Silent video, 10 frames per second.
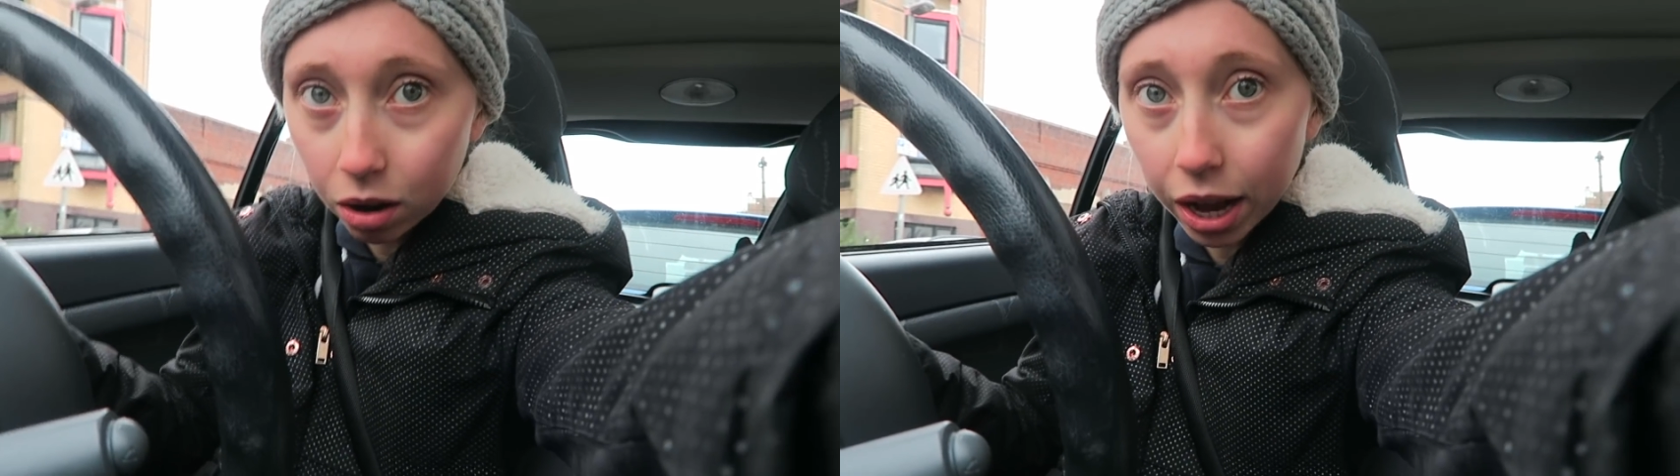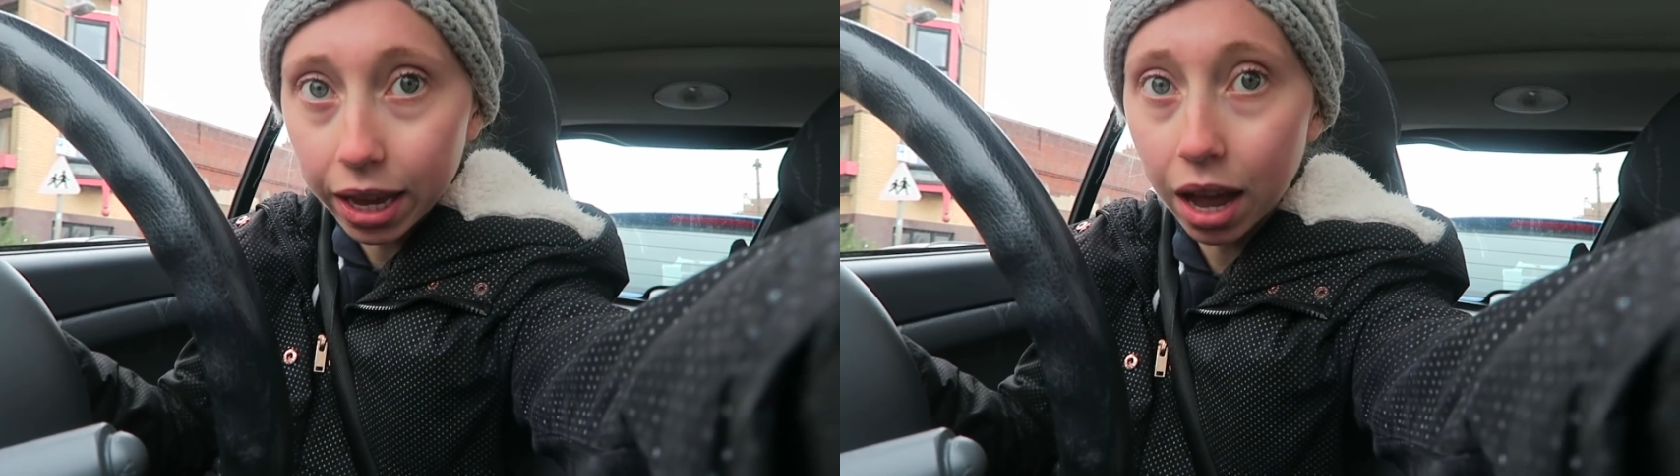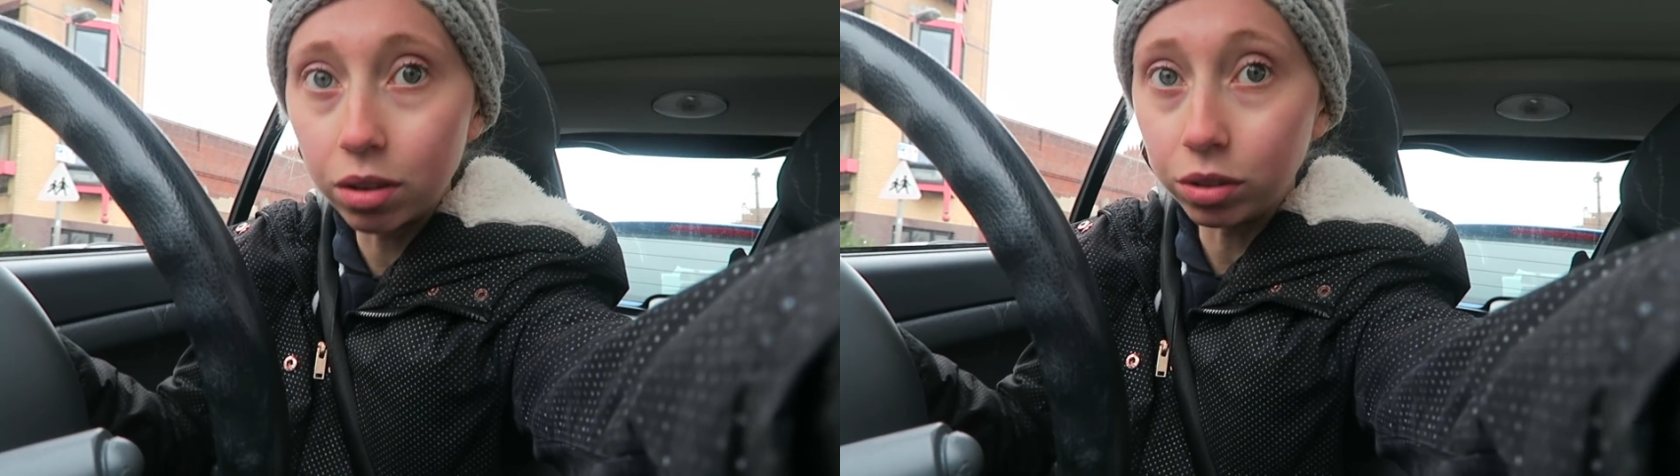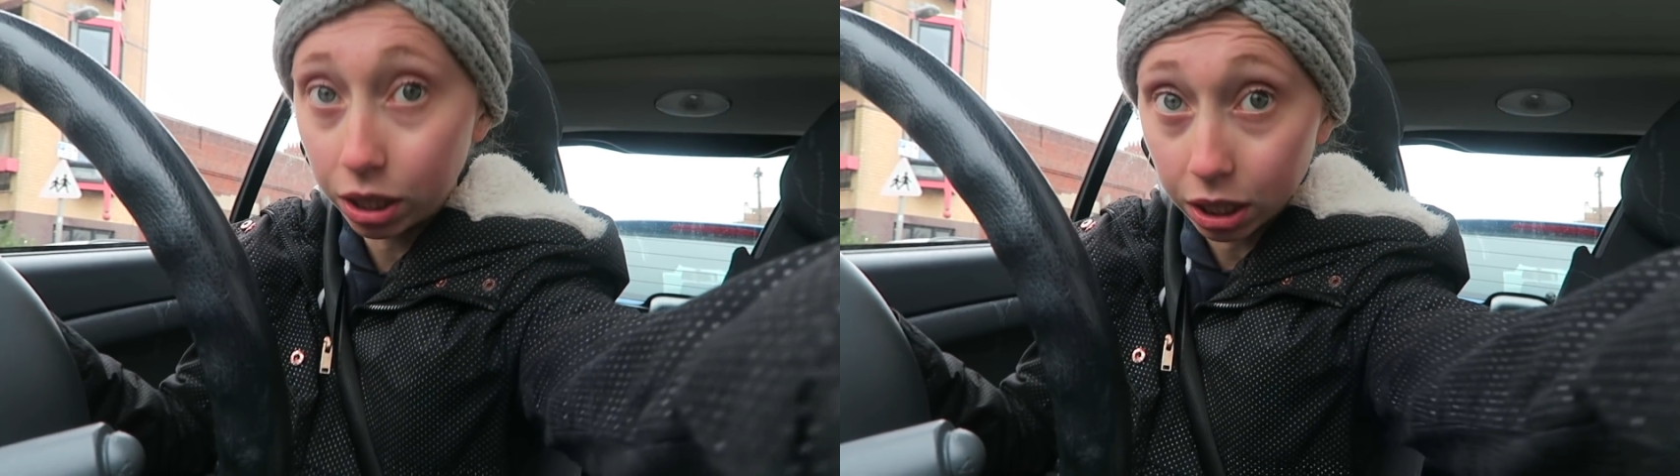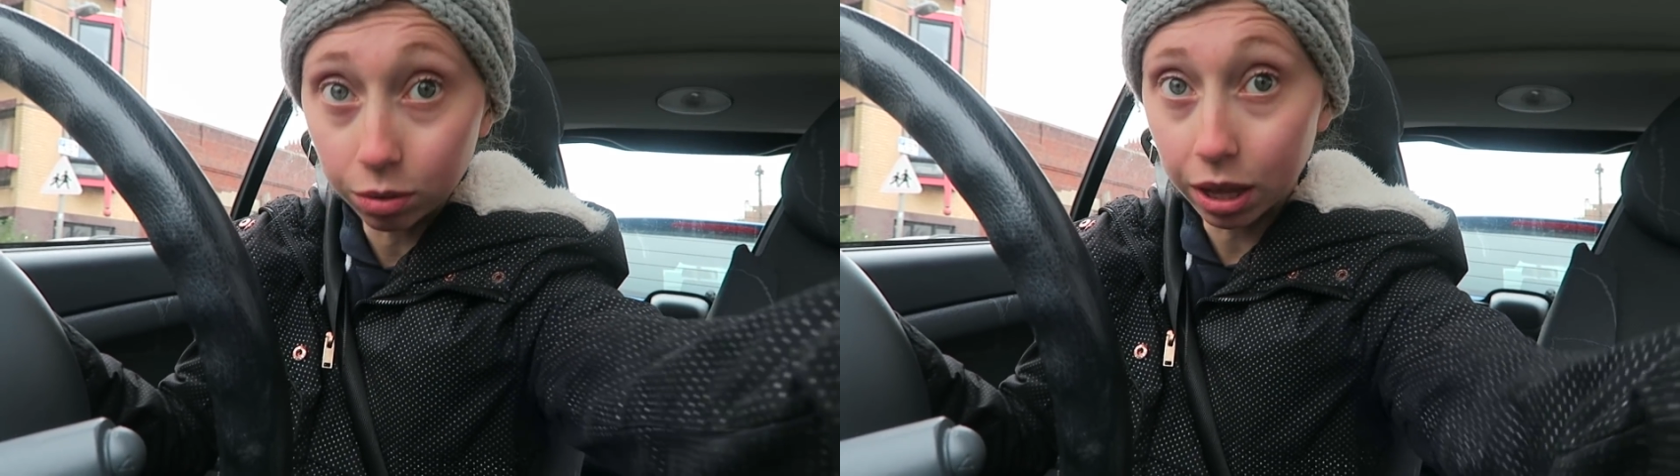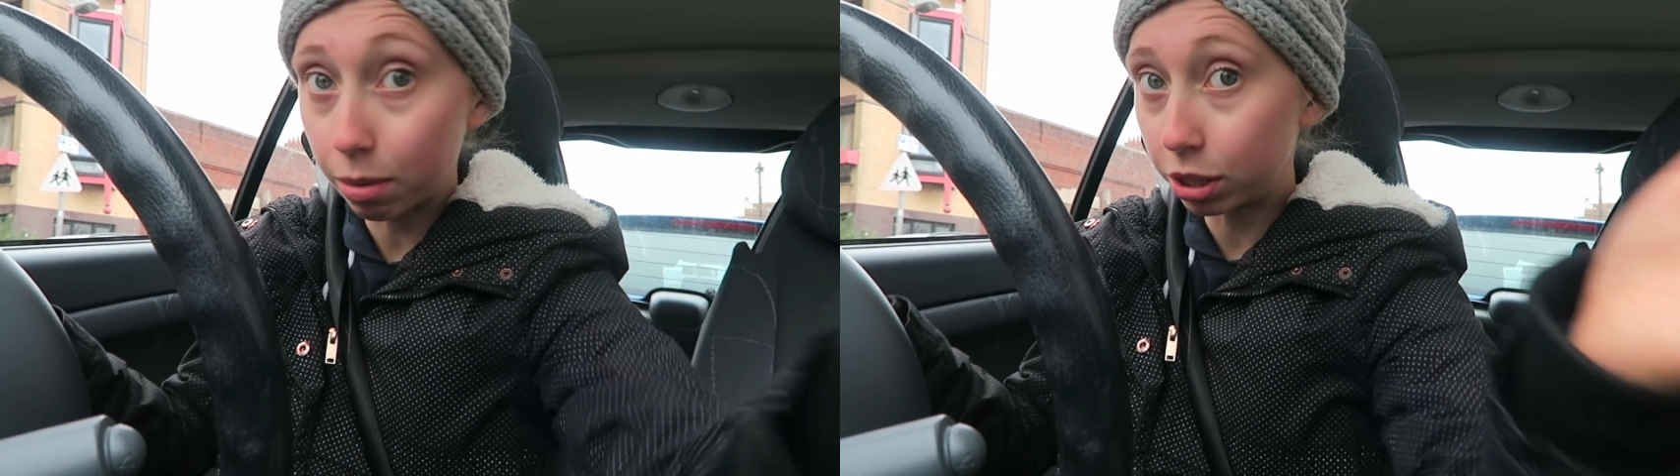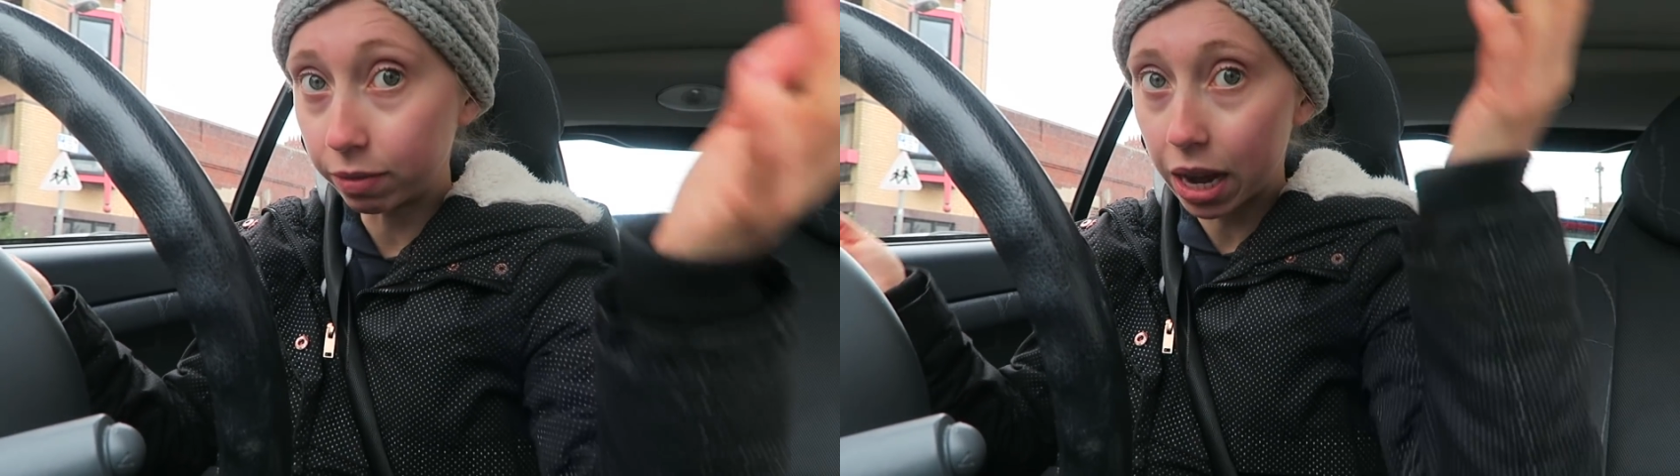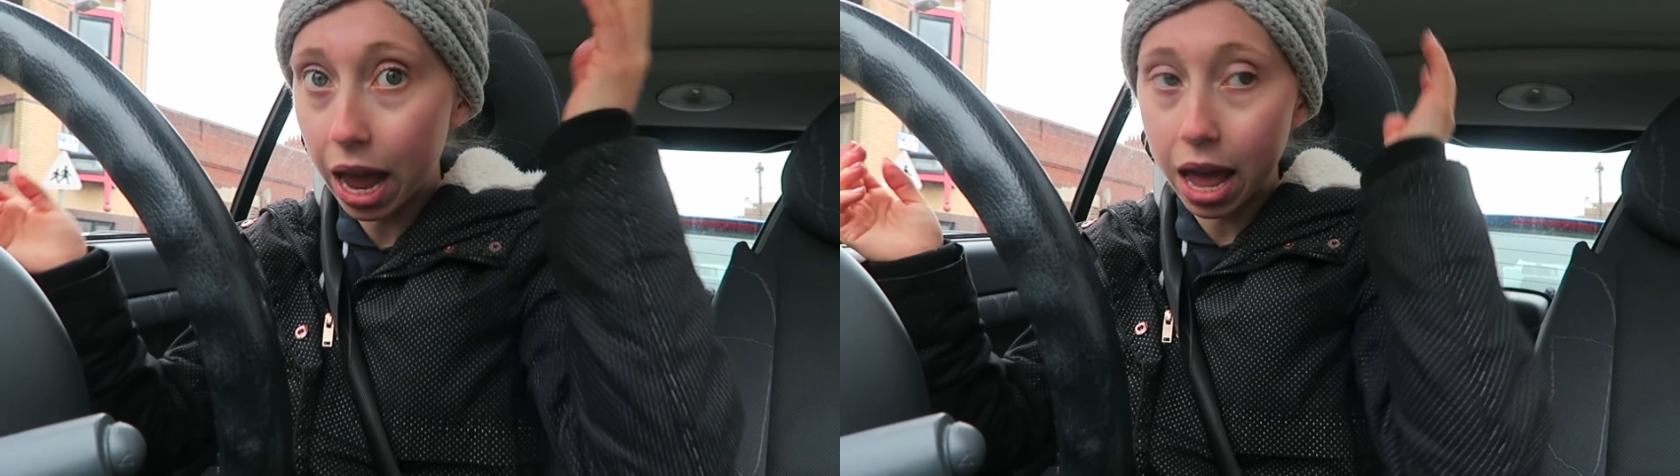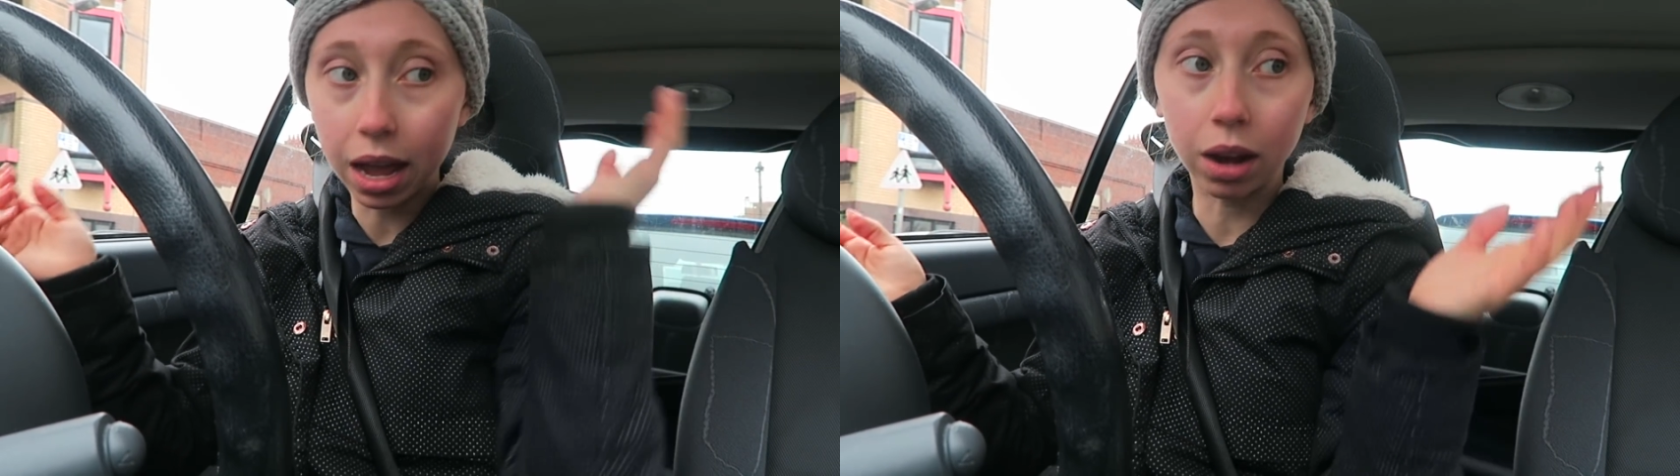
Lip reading: oh, I cannot deal with how much of an egg